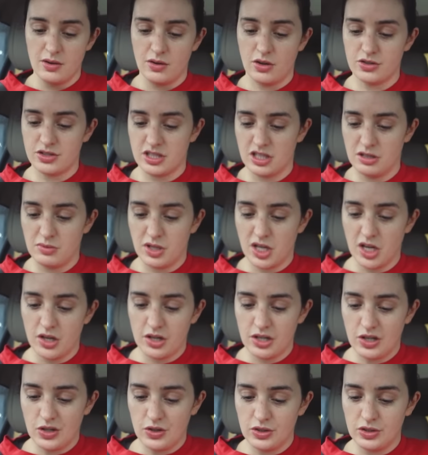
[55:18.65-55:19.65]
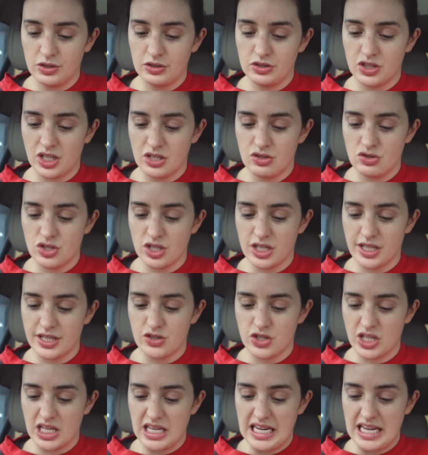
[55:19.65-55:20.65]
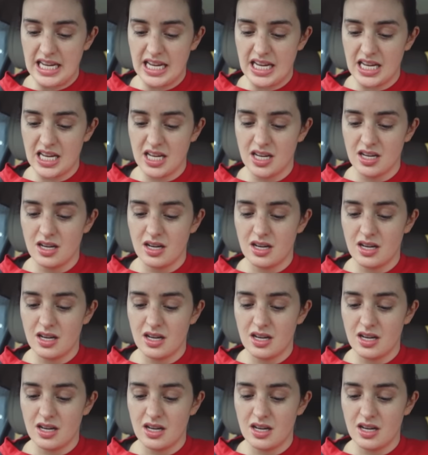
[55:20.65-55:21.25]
Got some coconut oil, ginger, chili,